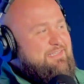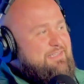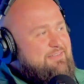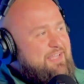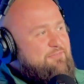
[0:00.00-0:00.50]

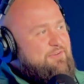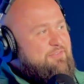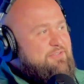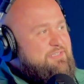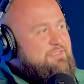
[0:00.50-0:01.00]

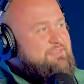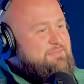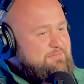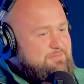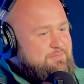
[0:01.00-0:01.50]
Definitely
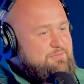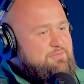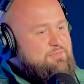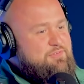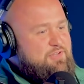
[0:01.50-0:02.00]

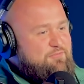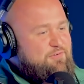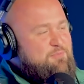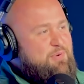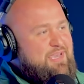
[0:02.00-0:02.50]

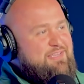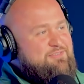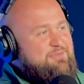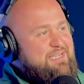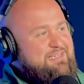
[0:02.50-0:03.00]
different pace,
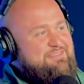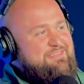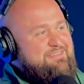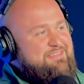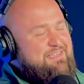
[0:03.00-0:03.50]
man. It's
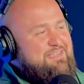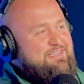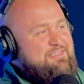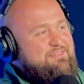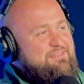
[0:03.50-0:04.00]

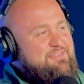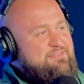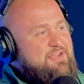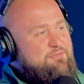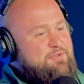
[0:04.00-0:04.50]

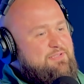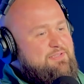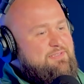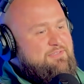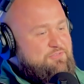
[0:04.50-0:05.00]
definitely
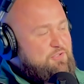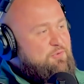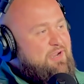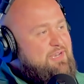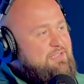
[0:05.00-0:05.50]

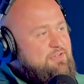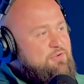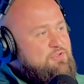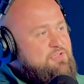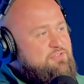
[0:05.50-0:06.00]
exhilarating.
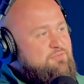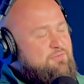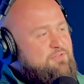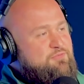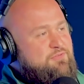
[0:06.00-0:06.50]
You get your
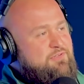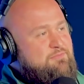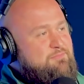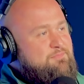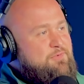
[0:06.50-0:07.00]
first one
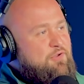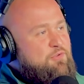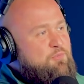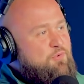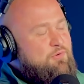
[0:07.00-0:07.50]
on the
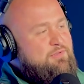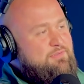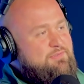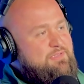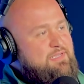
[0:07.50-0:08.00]
board
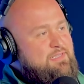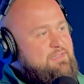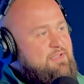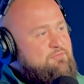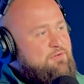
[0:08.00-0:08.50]
and get
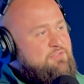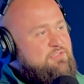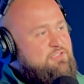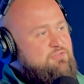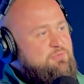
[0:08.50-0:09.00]
that first
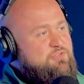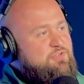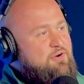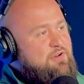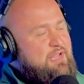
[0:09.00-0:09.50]
customer
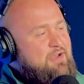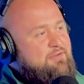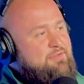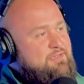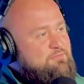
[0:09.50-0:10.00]
started
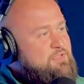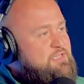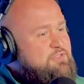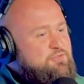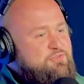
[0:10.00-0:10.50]
out in a
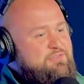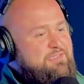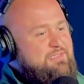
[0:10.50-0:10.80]
vehicle, and